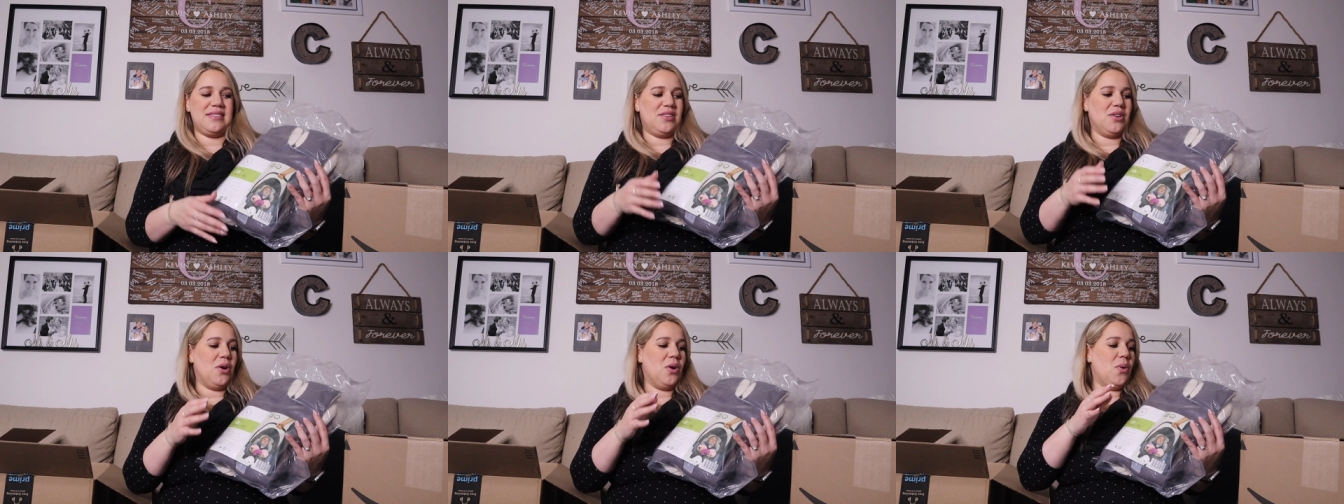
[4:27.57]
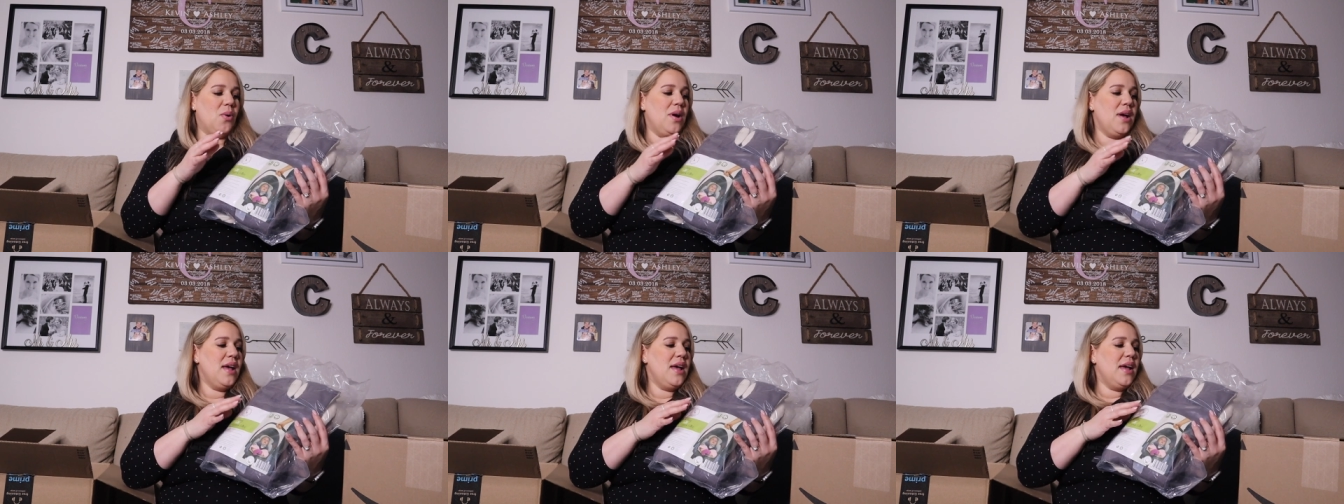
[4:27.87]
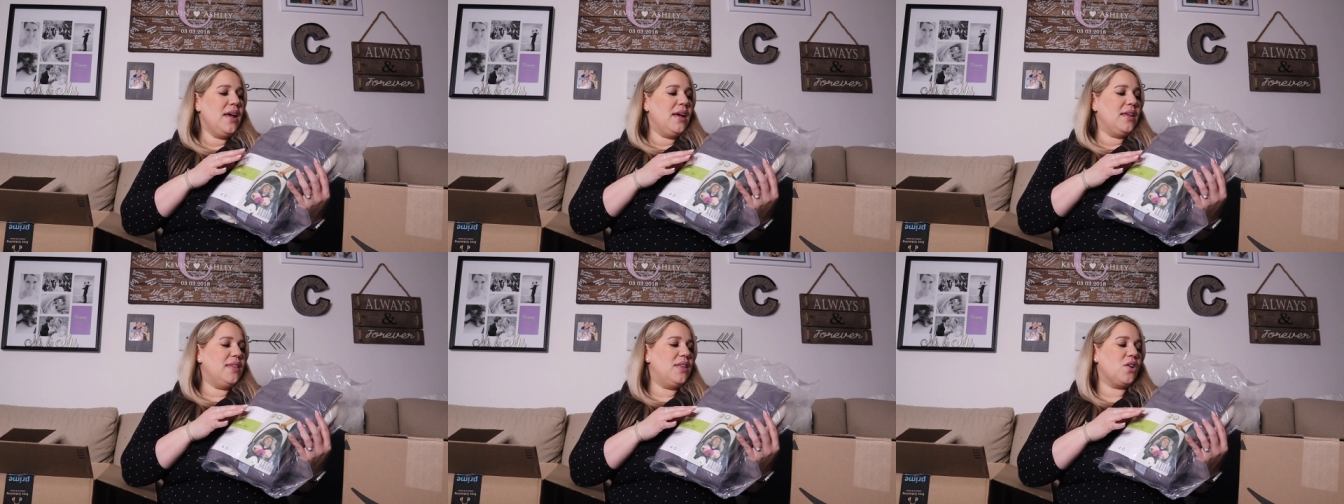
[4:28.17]
So
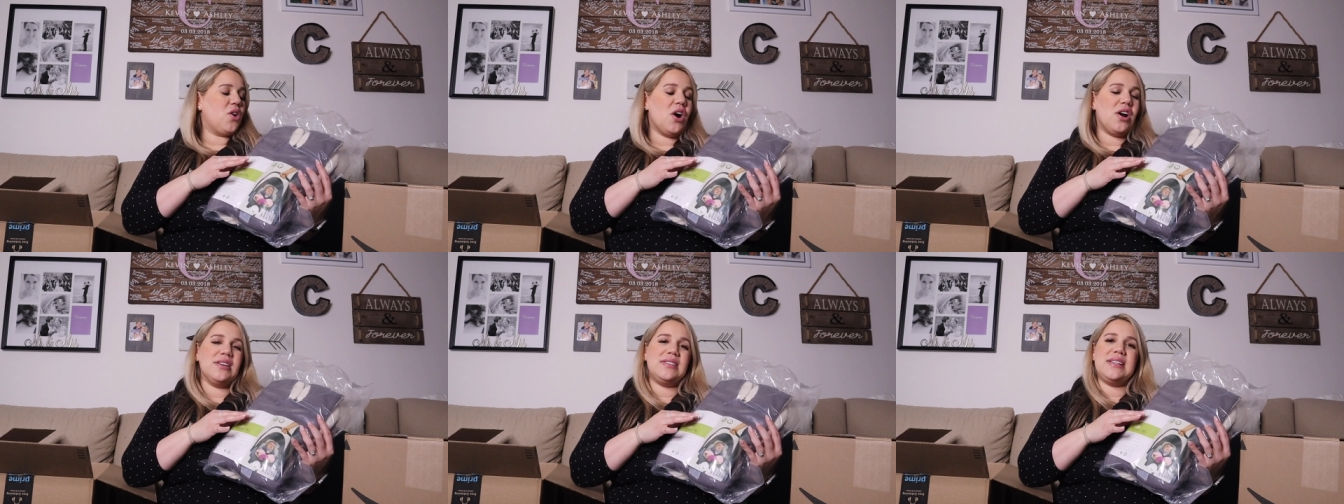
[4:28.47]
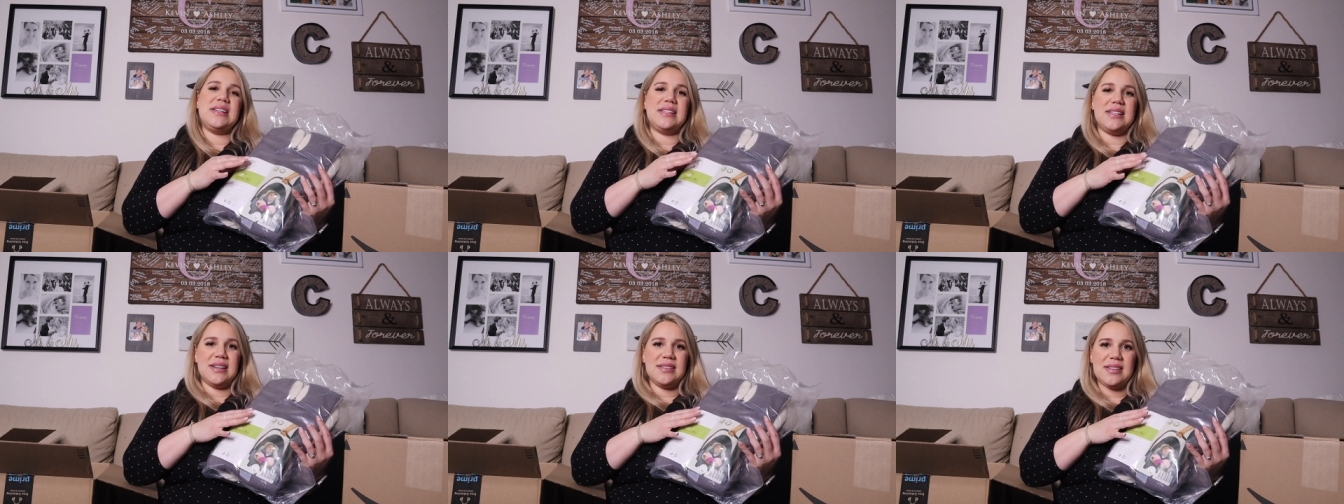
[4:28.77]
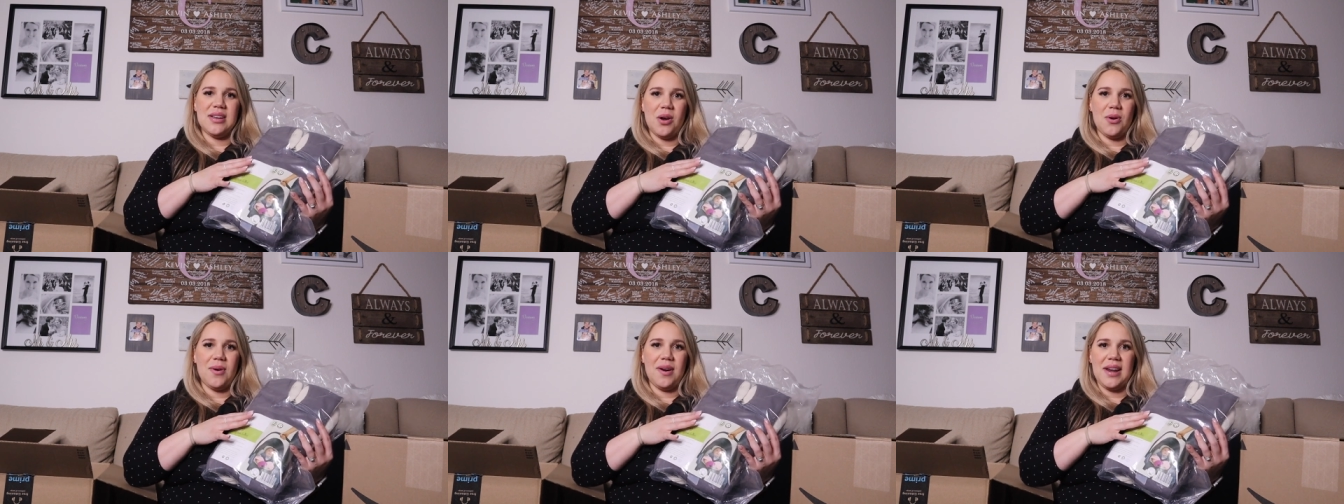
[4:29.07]
the car seat
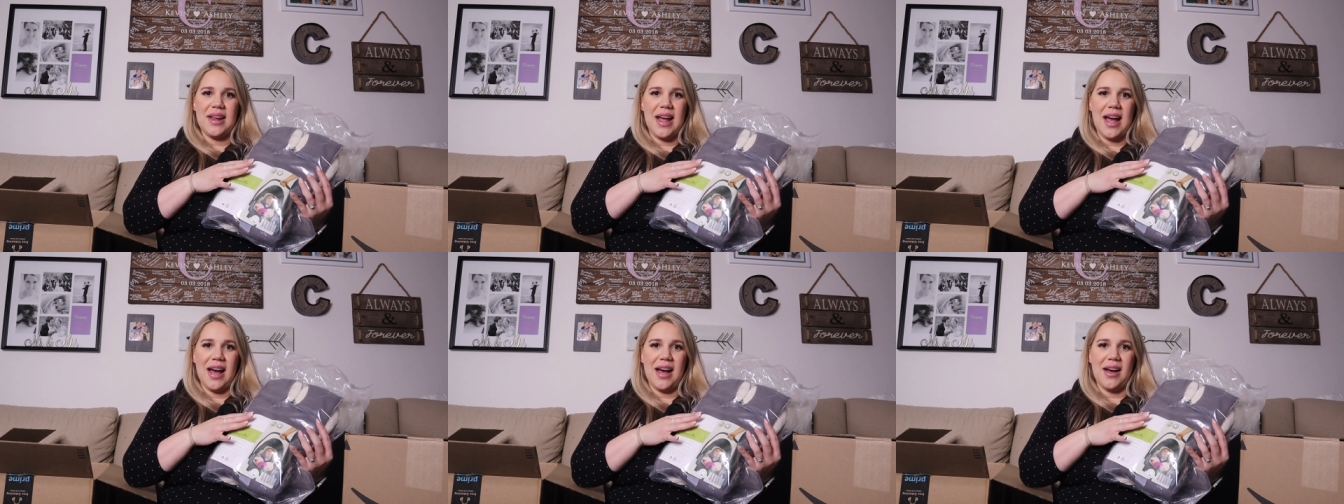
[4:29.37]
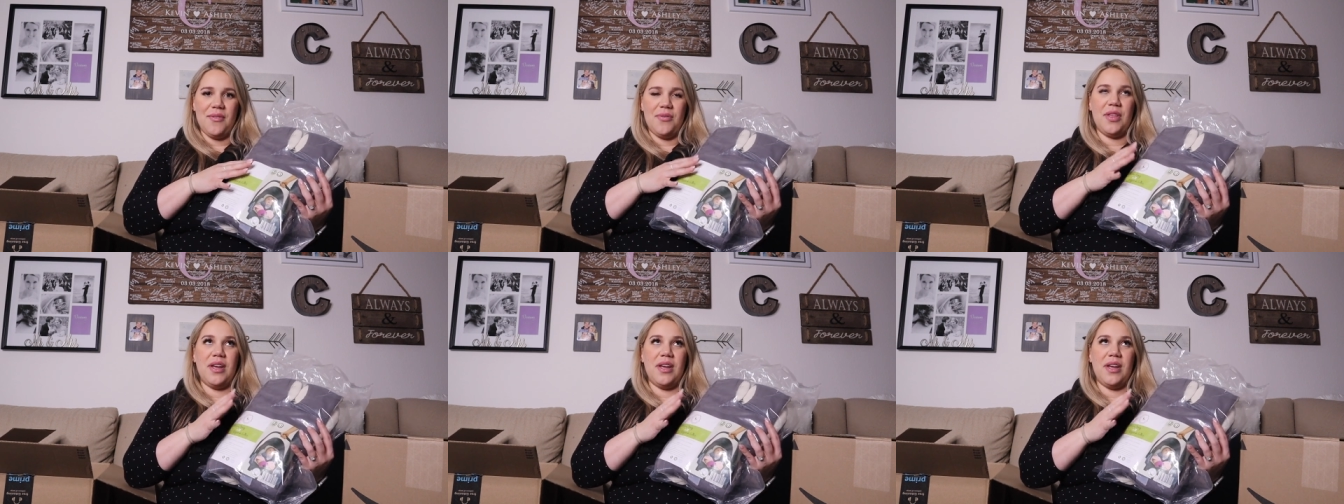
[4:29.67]
does already have,